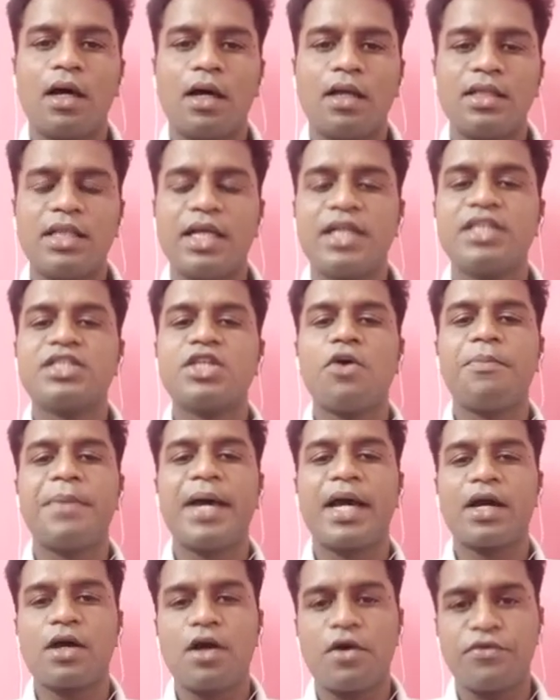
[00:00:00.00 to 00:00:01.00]
the Reserve
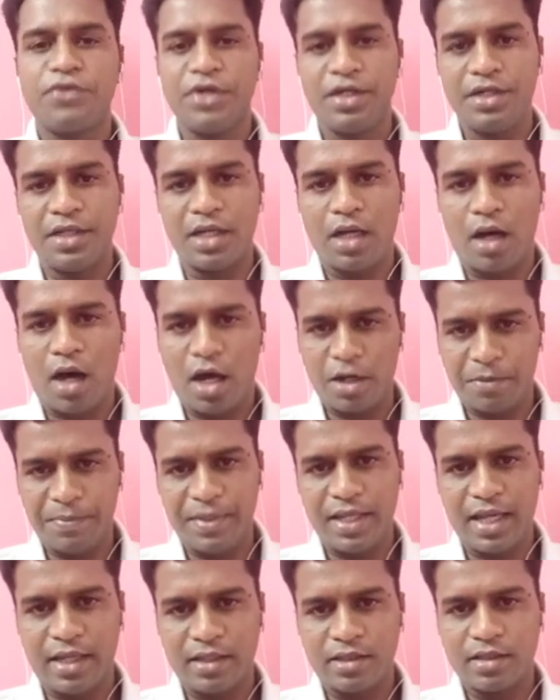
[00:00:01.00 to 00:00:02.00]
Bank of India,
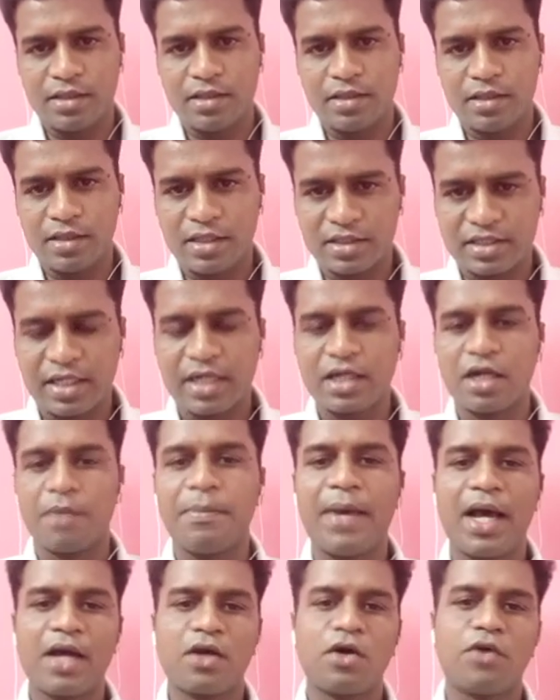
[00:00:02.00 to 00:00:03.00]
RBI, the Central
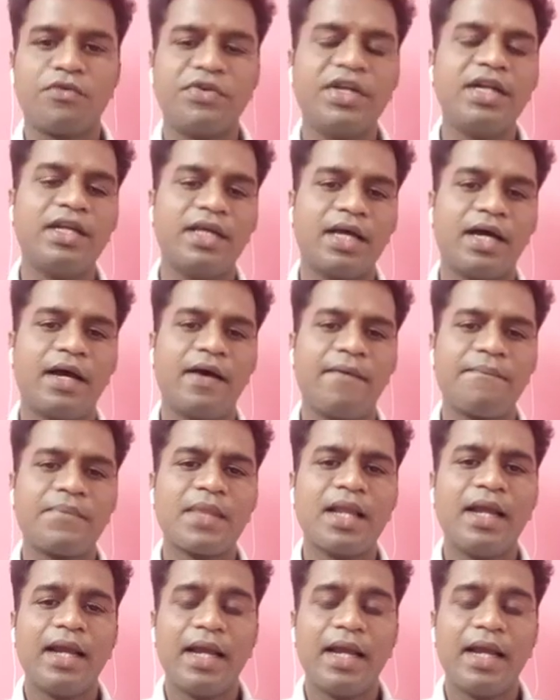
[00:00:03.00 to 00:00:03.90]
Bank of India,